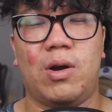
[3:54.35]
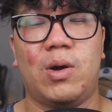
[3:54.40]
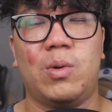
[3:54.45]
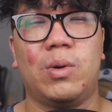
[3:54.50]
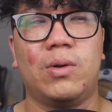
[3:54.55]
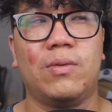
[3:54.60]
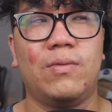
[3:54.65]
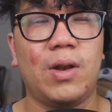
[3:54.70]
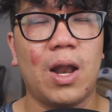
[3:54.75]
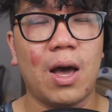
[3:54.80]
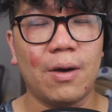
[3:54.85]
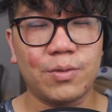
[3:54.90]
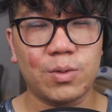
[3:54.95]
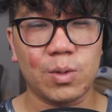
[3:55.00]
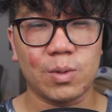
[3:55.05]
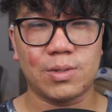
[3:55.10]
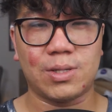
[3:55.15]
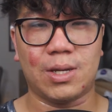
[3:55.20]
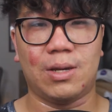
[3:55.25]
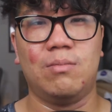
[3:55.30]
I would have loved
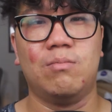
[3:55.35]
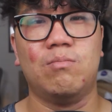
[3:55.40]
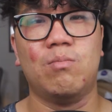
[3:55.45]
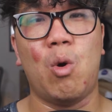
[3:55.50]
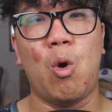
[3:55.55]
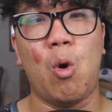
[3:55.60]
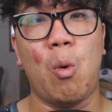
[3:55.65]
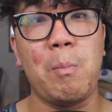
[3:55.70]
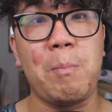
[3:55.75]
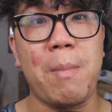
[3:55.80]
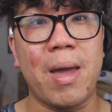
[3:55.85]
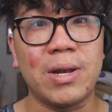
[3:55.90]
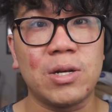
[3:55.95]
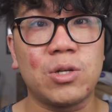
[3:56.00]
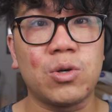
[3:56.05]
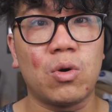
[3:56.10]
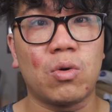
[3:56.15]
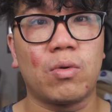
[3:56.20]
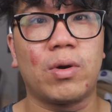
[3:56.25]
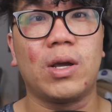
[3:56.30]
to have seen more
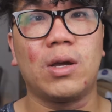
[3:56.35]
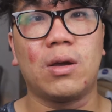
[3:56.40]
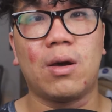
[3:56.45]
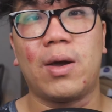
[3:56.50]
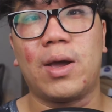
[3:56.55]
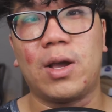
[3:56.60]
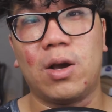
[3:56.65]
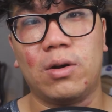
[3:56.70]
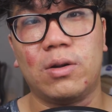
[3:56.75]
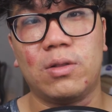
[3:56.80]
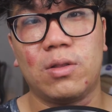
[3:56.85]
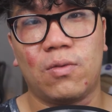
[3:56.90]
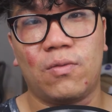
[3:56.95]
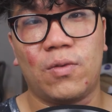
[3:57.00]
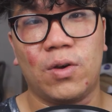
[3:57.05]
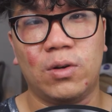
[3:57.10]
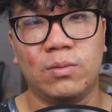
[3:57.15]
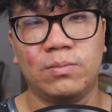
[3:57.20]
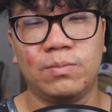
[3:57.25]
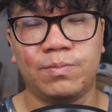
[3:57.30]
mentoring going on in the
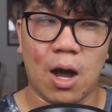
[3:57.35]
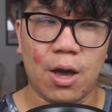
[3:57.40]
film.